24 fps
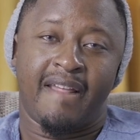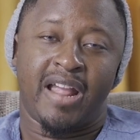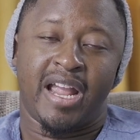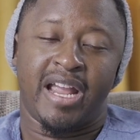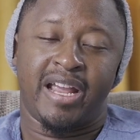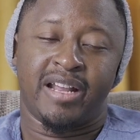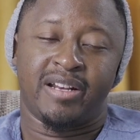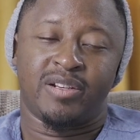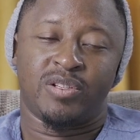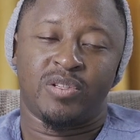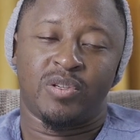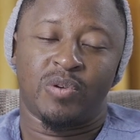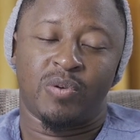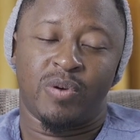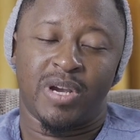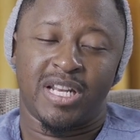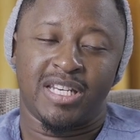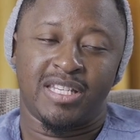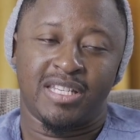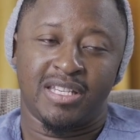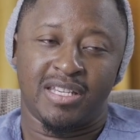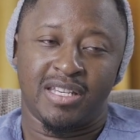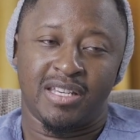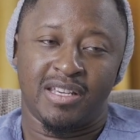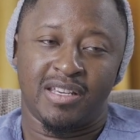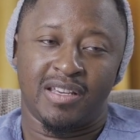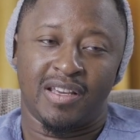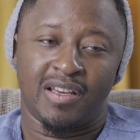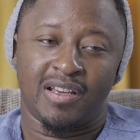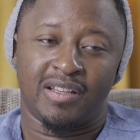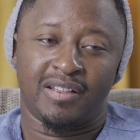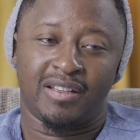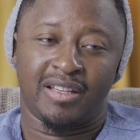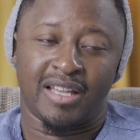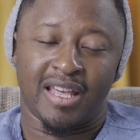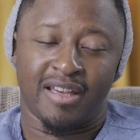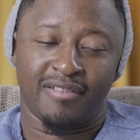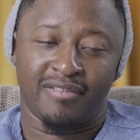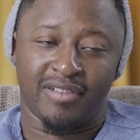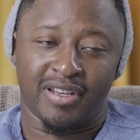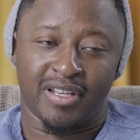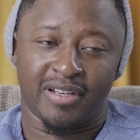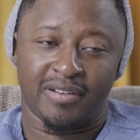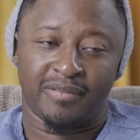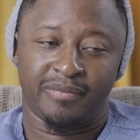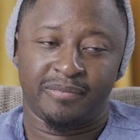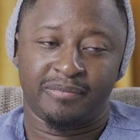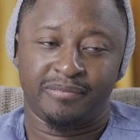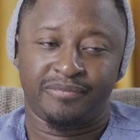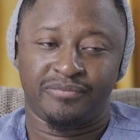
in 2011,